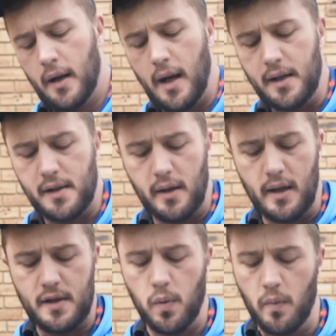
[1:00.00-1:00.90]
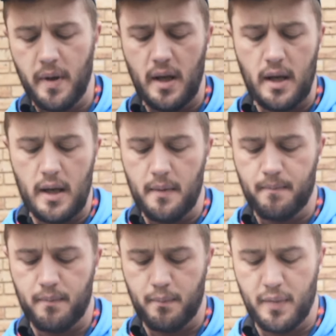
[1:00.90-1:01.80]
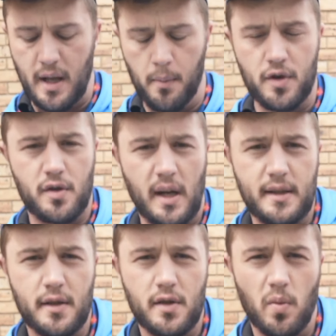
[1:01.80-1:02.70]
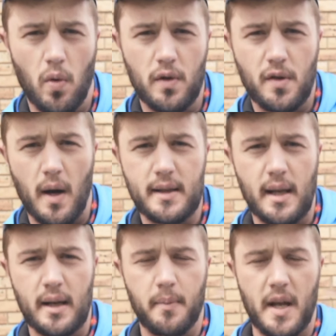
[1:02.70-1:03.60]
Okay, so this will be demonstrated towards right-handed